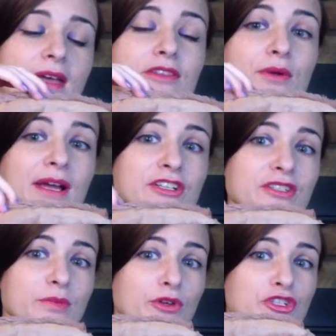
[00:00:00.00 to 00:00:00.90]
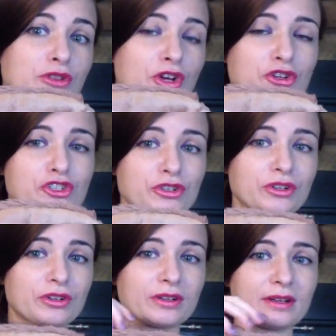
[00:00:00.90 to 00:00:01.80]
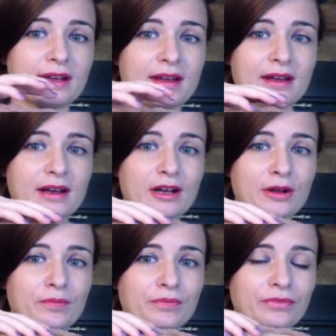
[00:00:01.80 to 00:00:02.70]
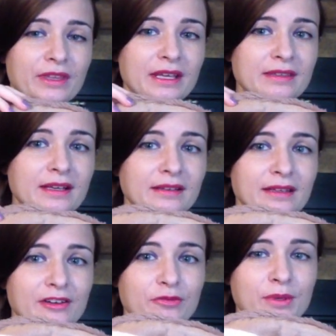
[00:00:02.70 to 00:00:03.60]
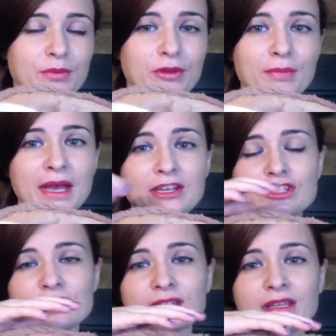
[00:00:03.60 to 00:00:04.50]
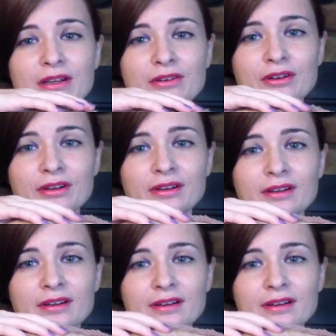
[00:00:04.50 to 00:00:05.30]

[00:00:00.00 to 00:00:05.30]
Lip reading: And they're actually much larger than I think a lot of people imagine that they are.